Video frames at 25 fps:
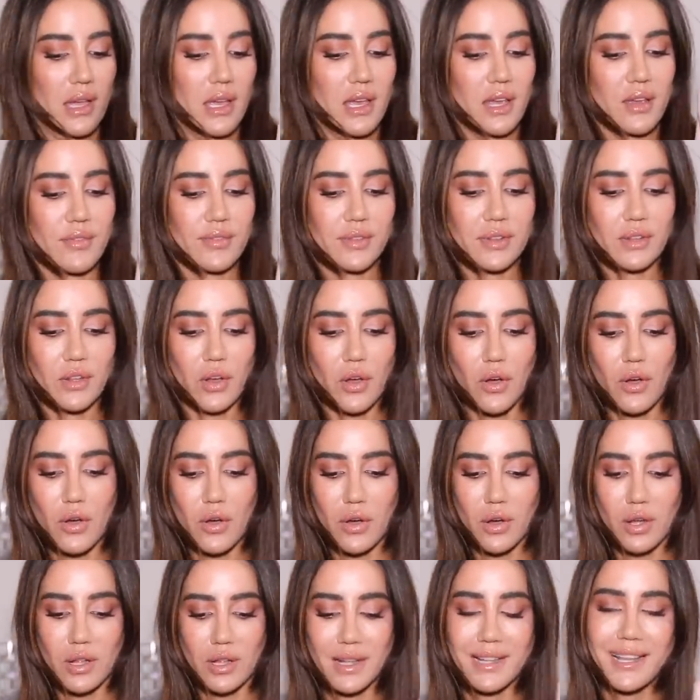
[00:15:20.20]
even
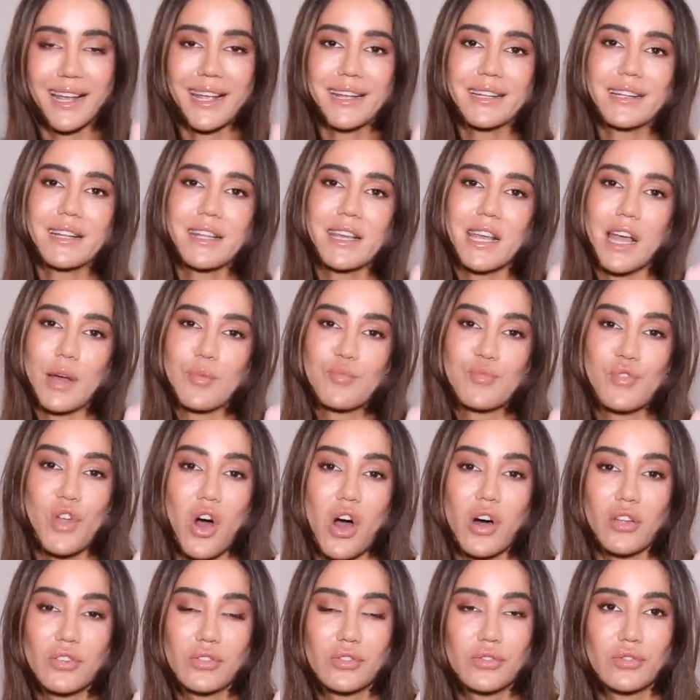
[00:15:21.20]
though lately I'm
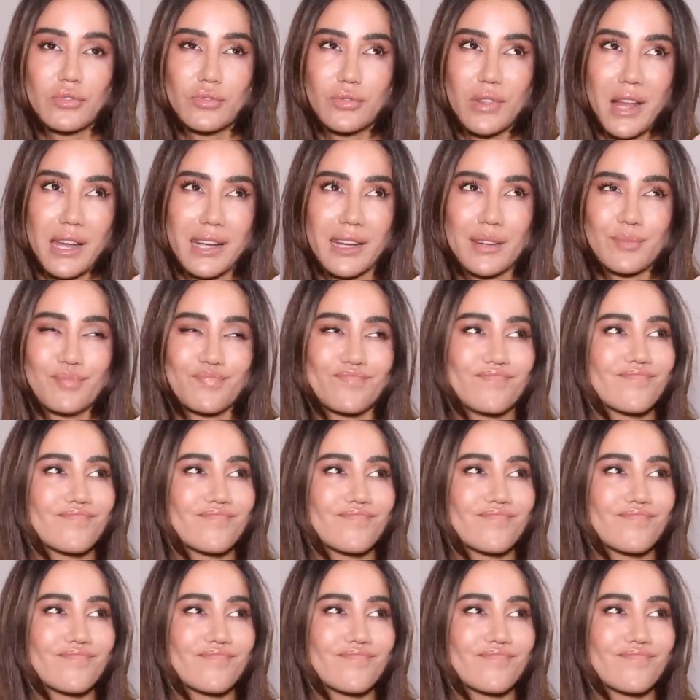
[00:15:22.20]
not, like,